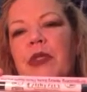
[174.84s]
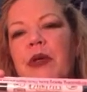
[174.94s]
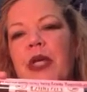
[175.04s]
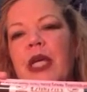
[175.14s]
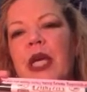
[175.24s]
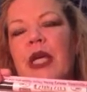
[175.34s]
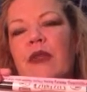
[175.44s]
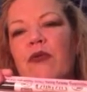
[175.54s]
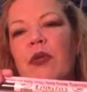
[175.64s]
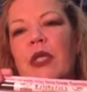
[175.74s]
so he
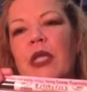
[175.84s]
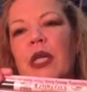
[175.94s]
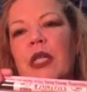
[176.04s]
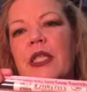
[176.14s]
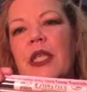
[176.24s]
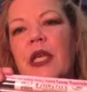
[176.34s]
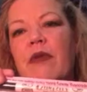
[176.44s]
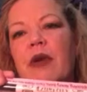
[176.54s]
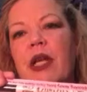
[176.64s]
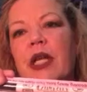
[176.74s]
has really nice
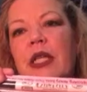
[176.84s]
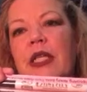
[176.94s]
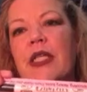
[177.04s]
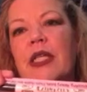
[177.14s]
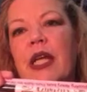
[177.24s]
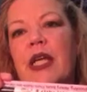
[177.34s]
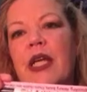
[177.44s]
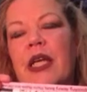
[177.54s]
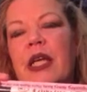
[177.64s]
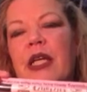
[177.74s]
handwriting and a
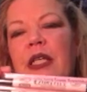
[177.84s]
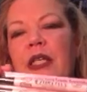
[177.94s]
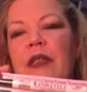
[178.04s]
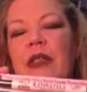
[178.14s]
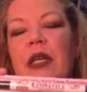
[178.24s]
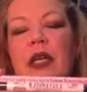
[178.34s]
steady hand, and